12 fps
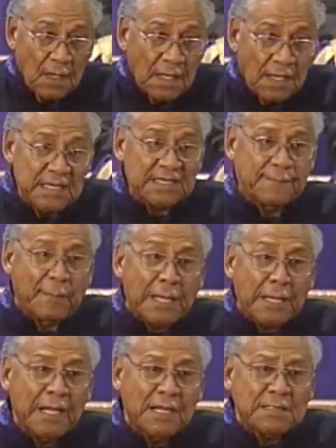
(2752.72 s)
He
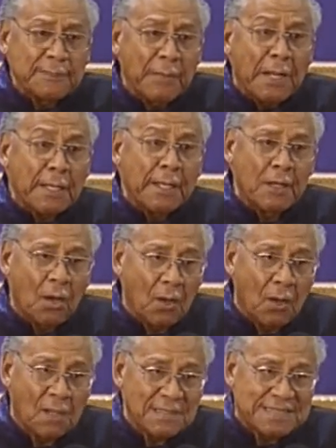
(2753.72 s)
spent his money
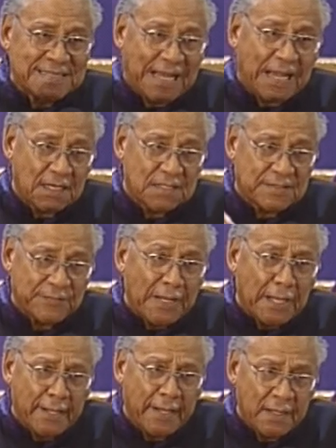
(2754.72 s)
on
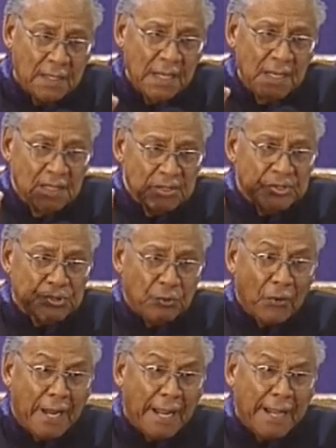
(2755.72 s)
satisfying
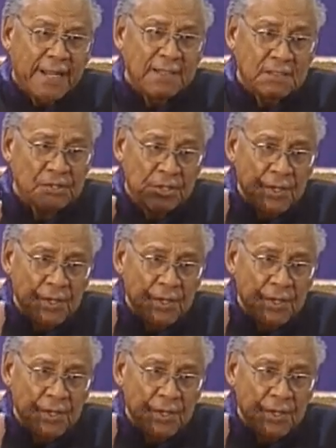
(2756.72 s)
strange